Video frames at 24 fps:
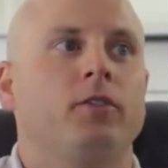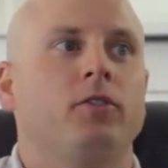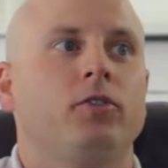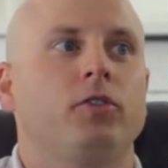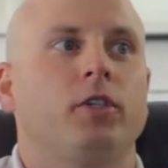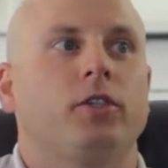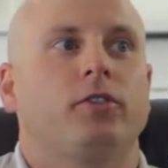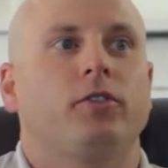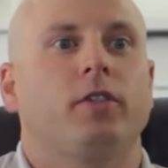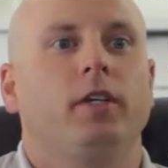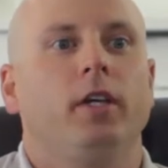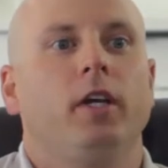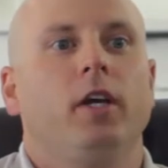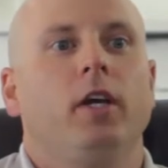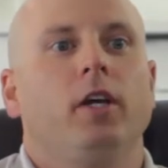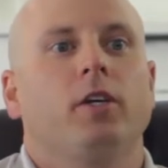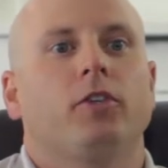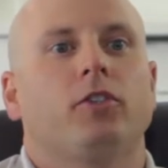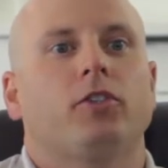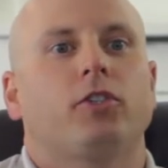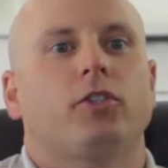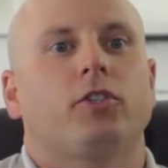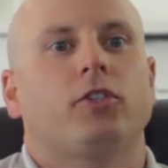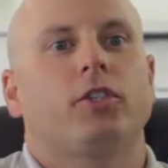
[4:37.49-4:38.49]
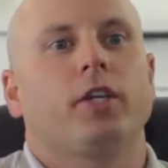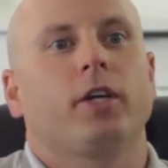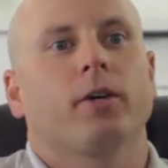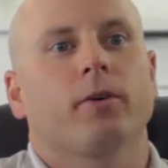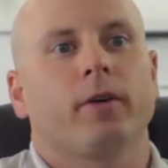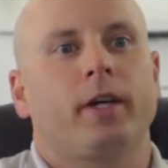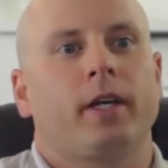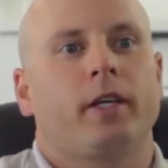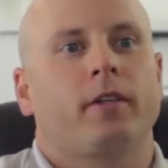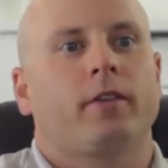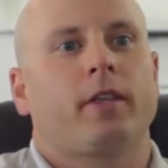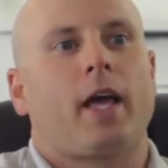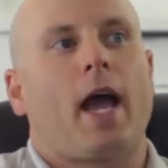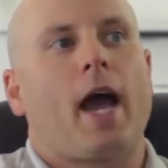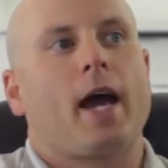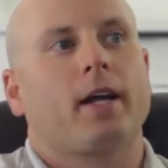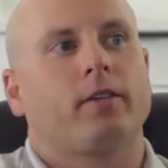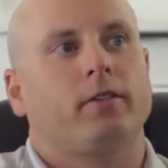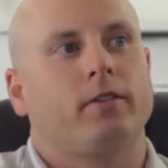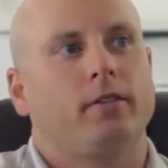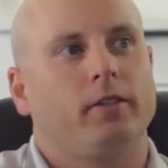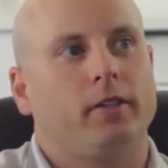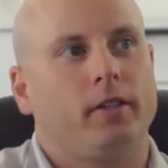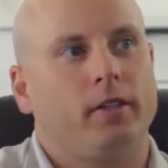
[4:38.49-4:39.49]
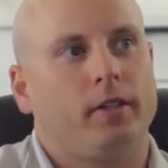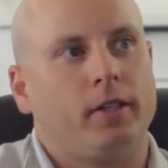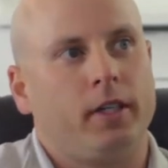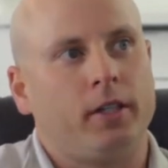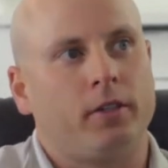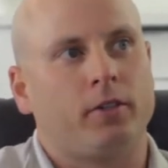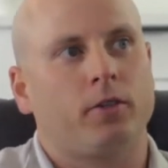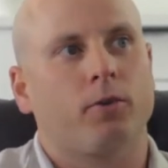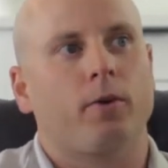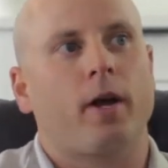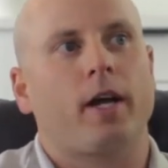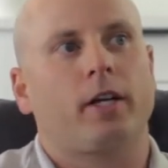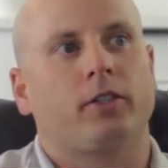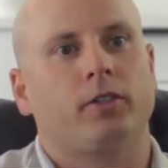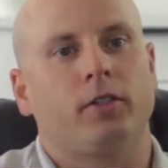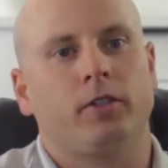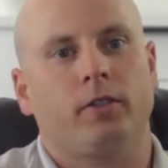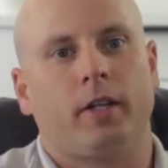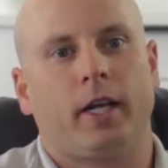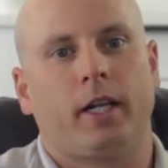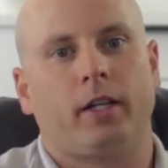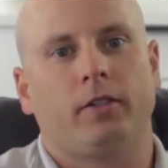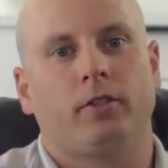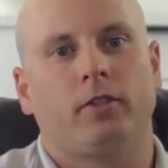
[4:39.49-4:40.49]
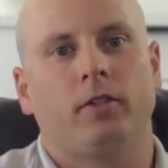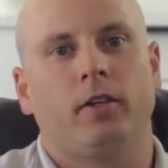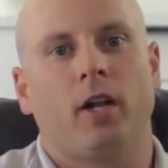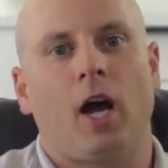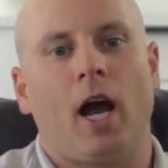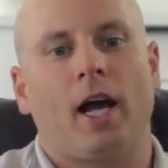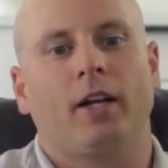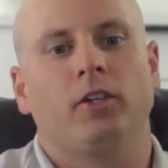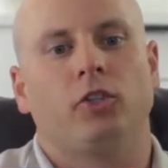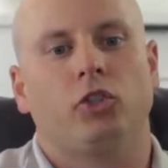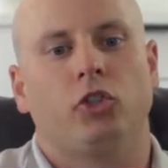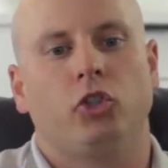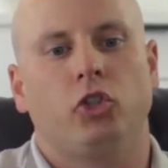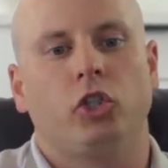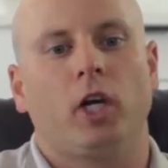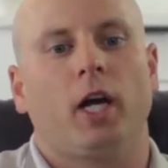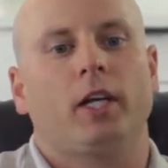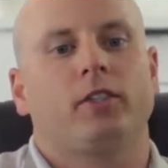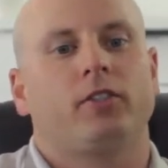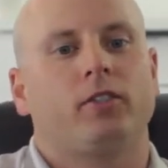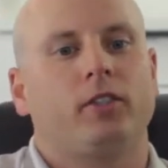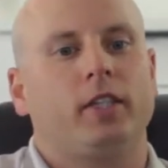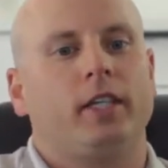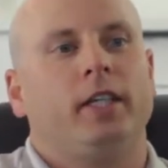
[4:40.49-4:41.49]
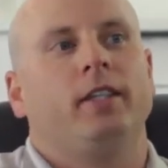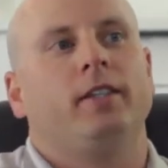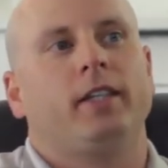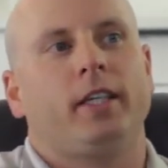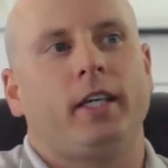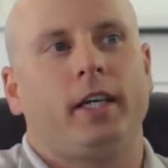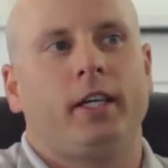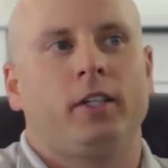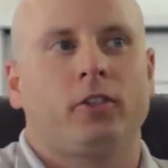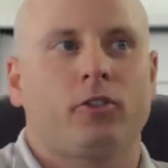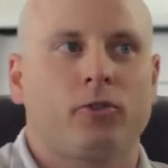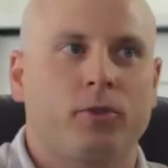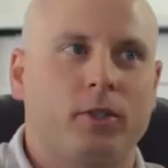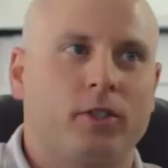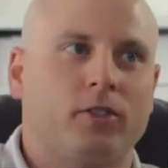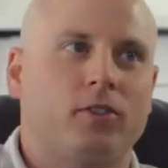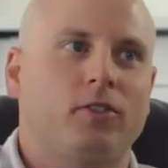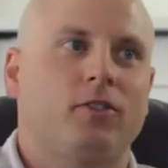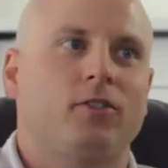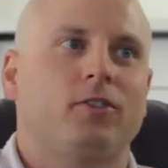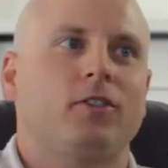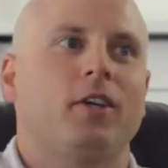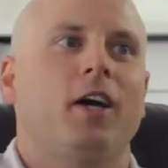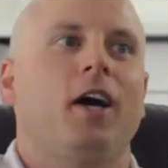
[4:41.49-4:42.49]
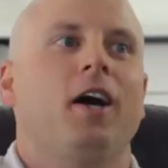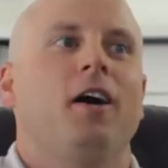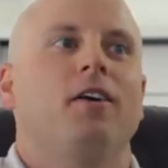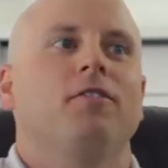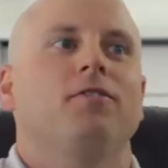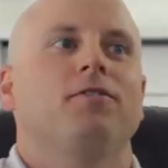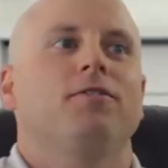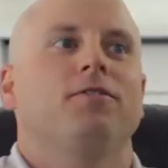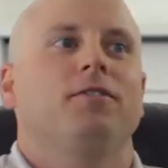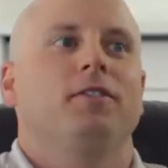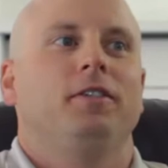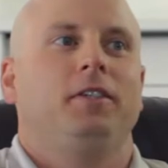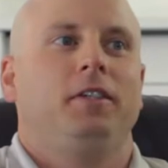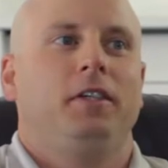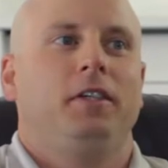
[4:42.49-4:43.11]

It's just steering that in direction that it's not just in the interests of